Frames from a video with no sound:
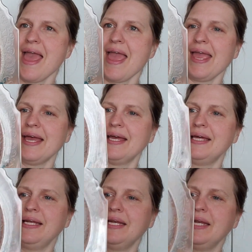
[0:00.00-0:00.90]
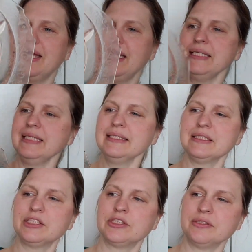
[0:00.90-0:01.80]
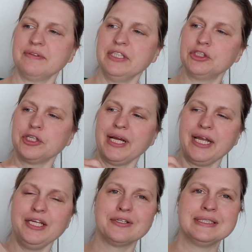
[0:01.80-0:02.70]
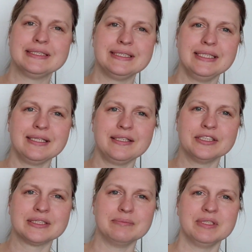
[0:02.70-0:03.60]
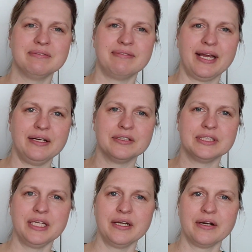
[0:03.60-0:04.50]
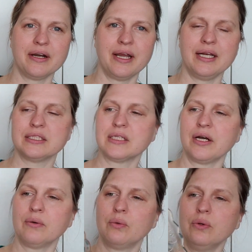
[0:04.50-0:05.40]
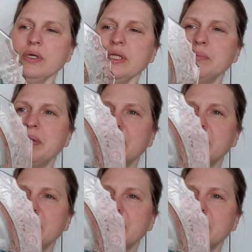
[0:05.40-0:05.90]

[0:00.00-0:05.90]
And it is a serving tray. You can see that there's some dividers here, and it's got a really